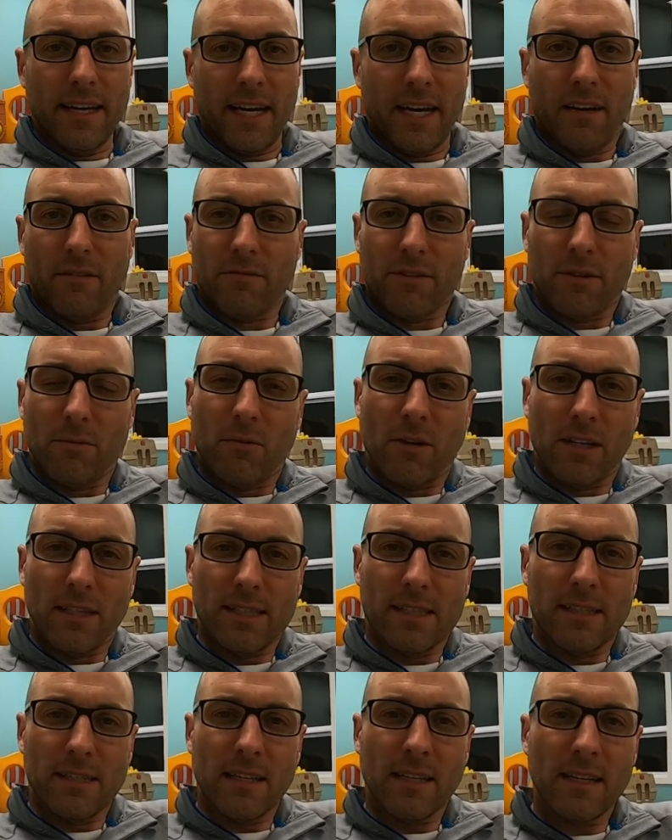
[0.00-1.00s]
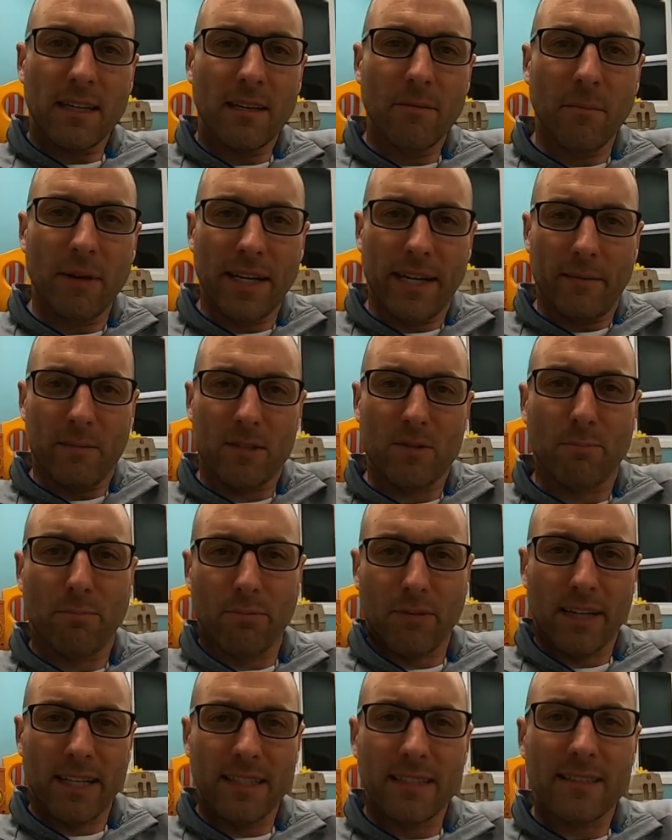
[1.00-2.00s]
Hey everyone, my name is
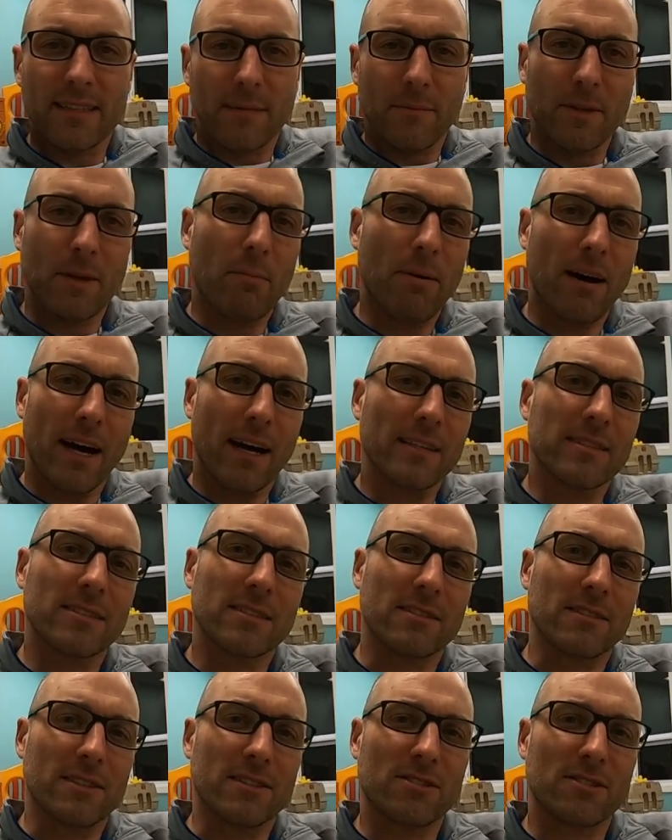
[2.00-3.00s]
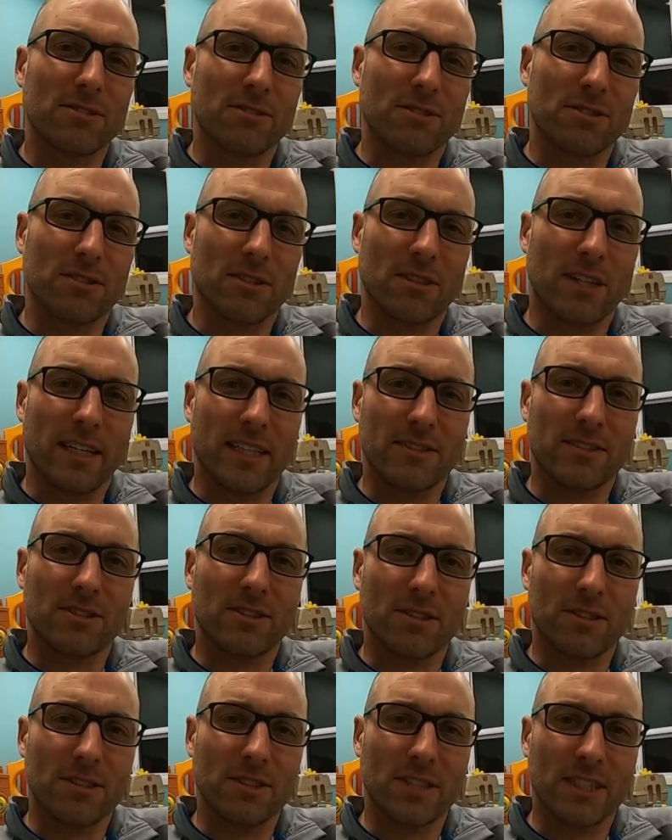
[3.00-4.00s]
Brent. I'm the pastor at Sturgeon Alliance
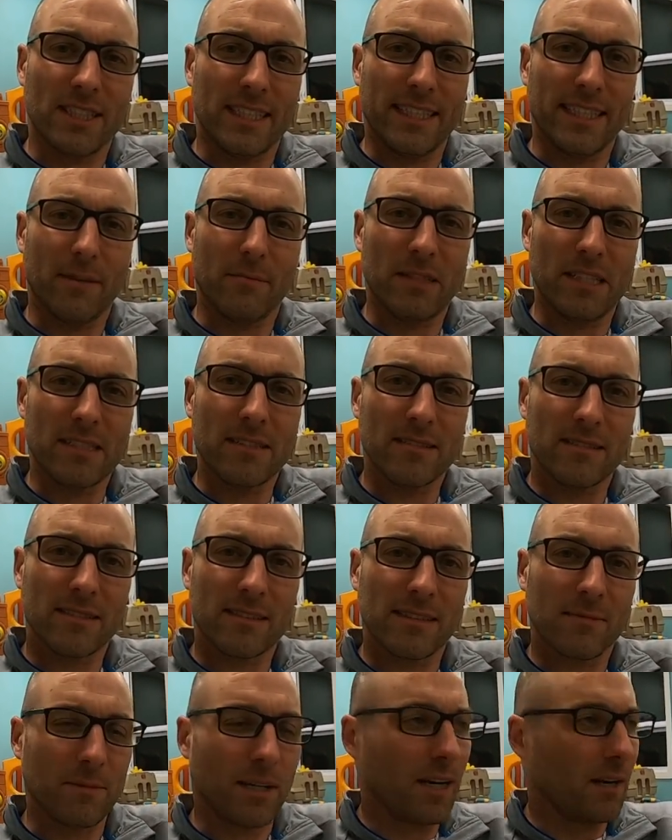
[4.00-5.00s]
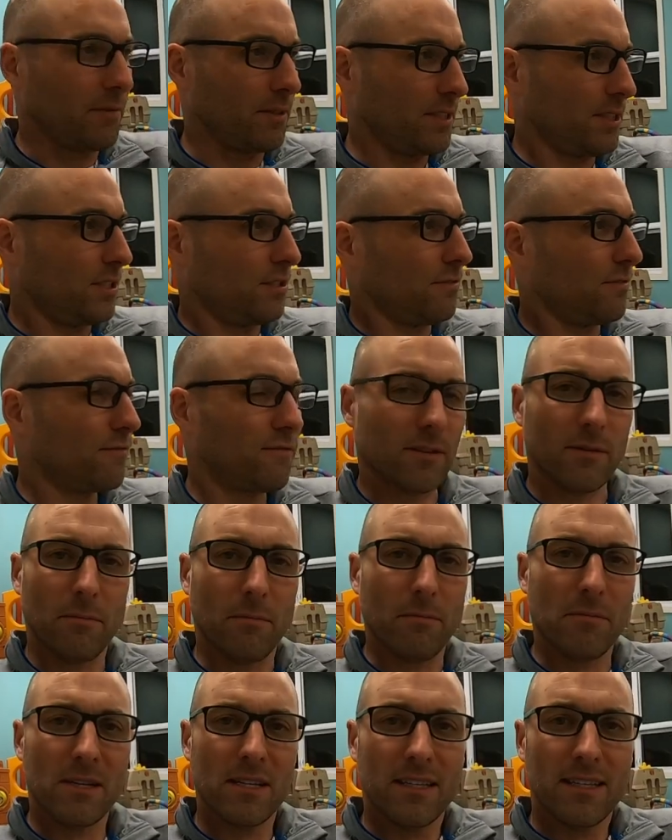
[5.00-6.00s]
Church in Gibbons. I'm coming to you
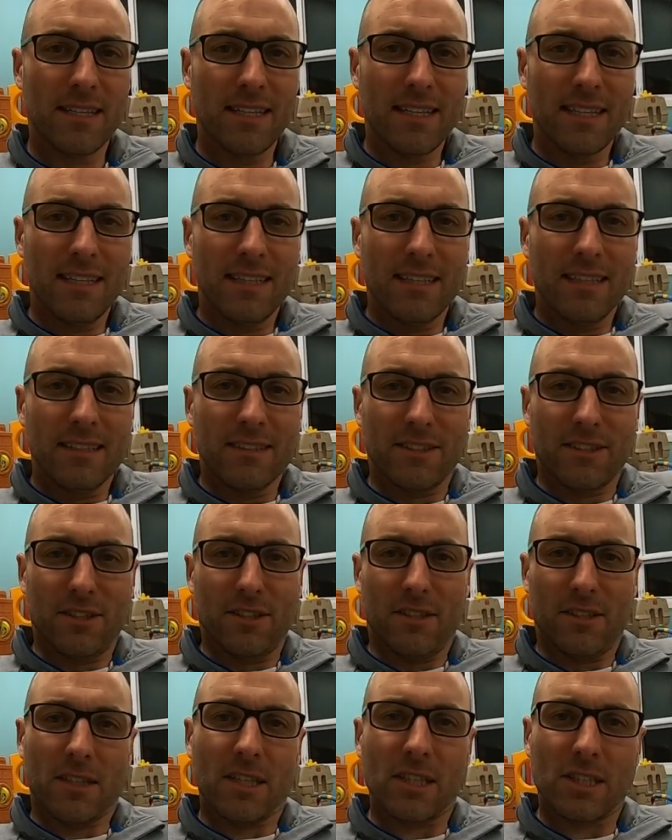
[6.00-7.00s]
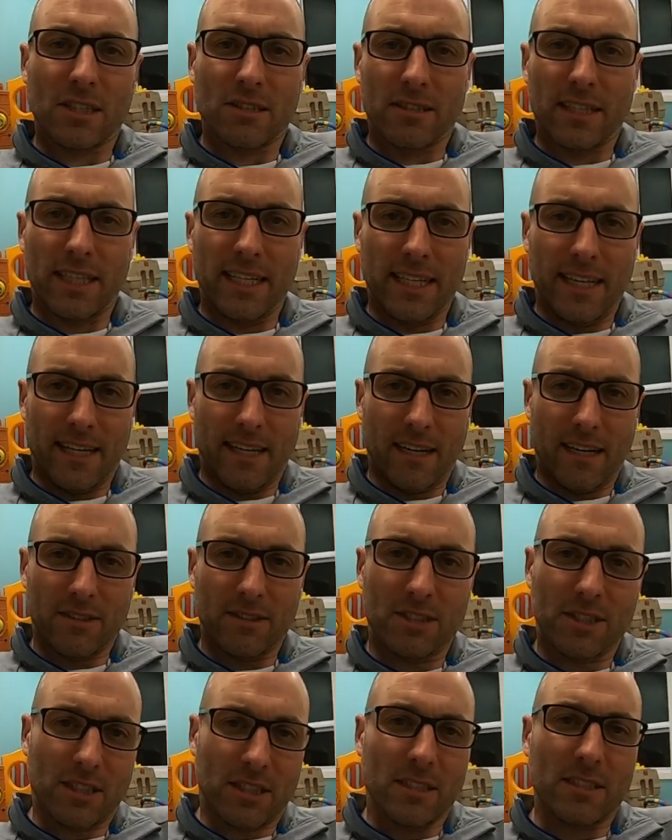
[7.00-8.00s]
from the nursery in our
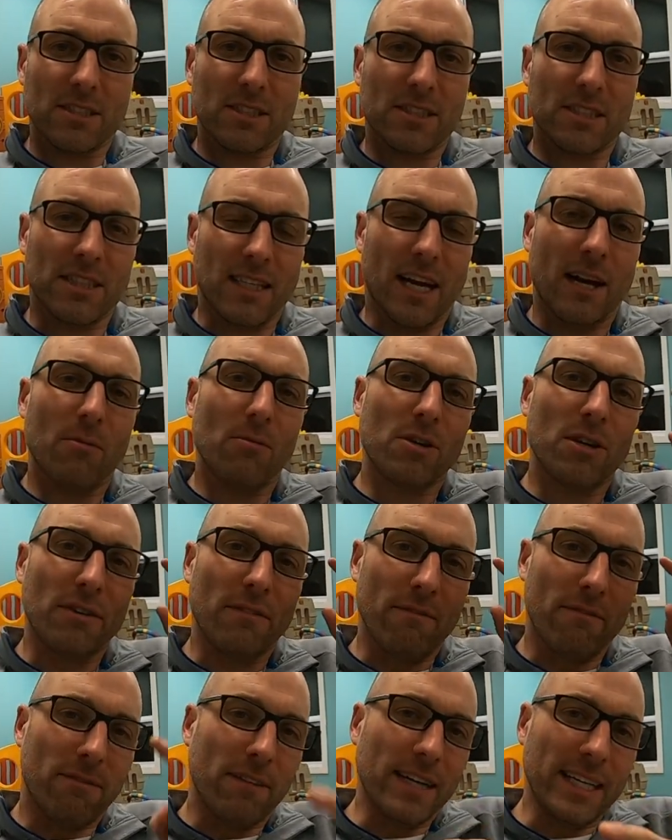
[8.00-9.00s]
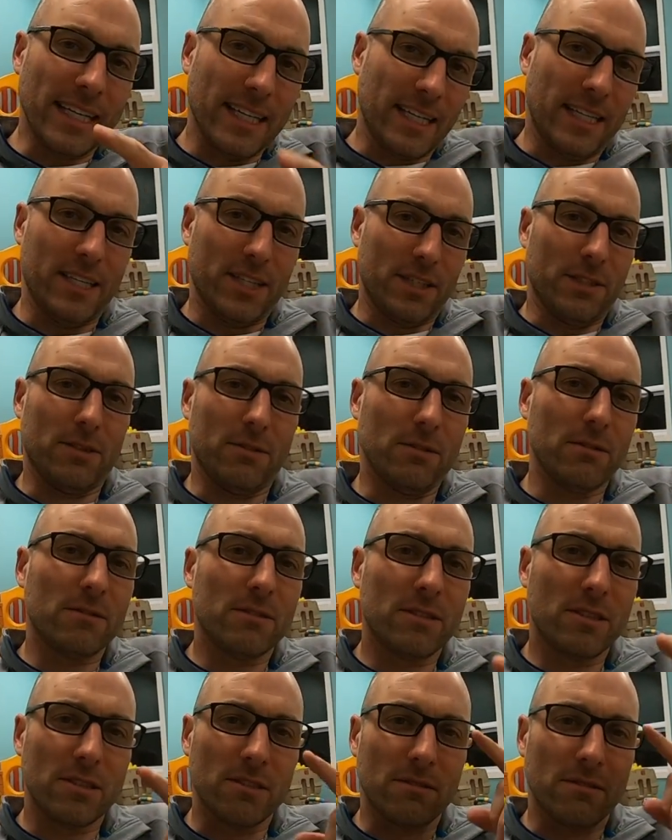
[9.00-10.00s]
church, and I want to invite you
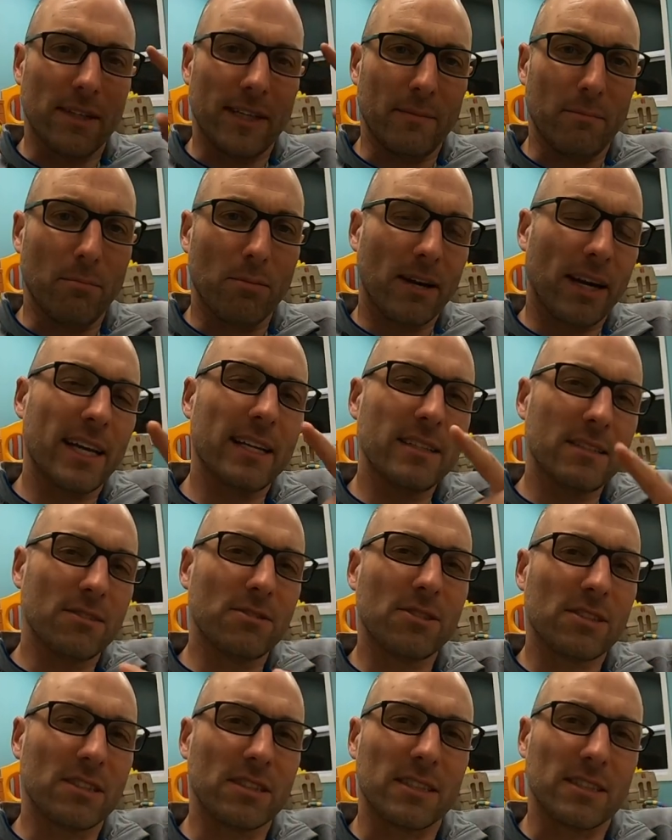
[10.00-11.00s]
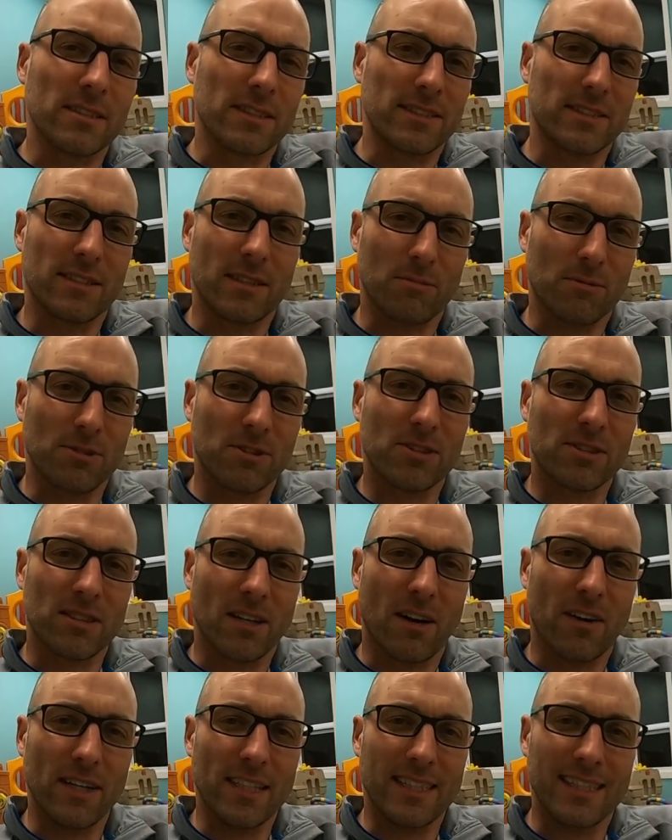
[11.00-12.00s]
to a brand new series that we're
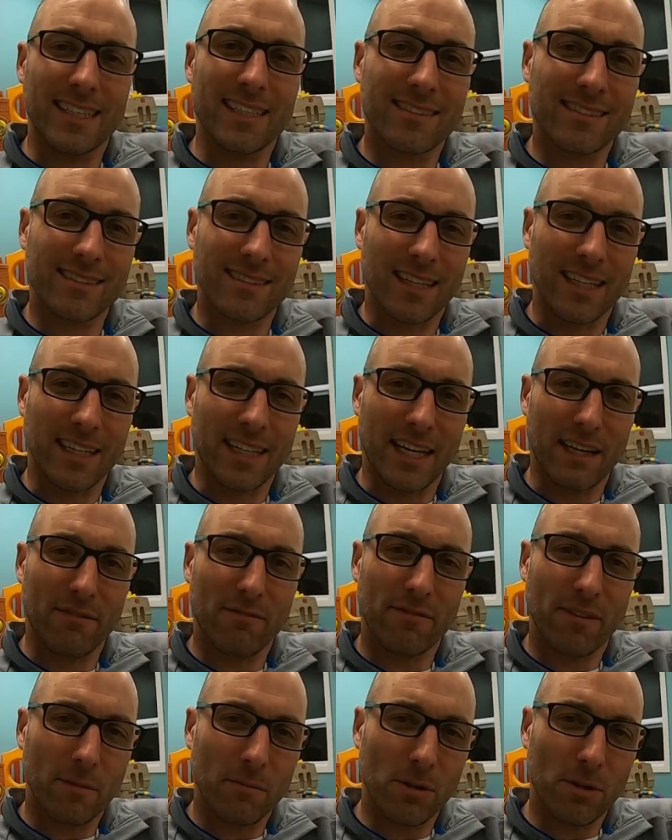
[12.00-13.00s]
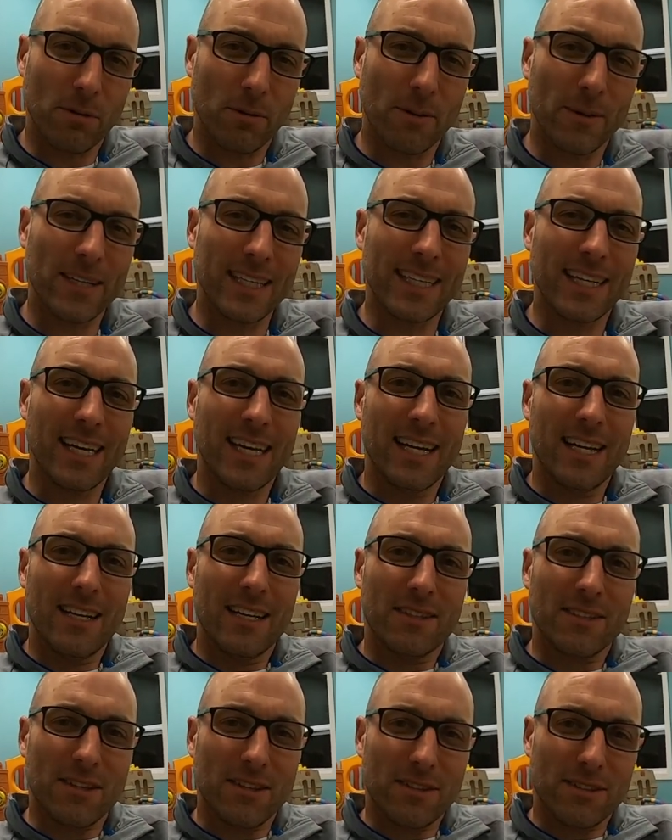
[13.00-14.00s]
starting this Sunday, February
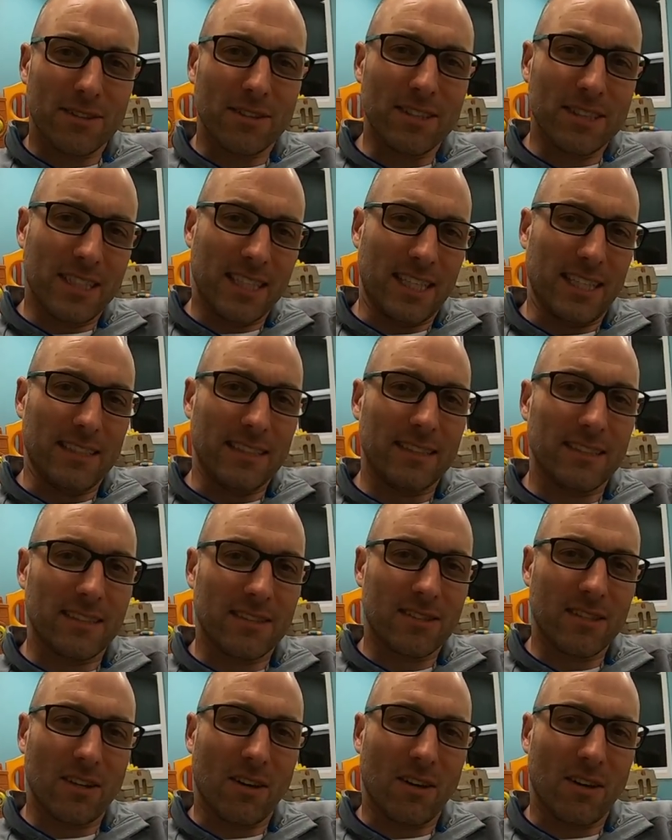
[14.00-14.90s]
the 13th. It's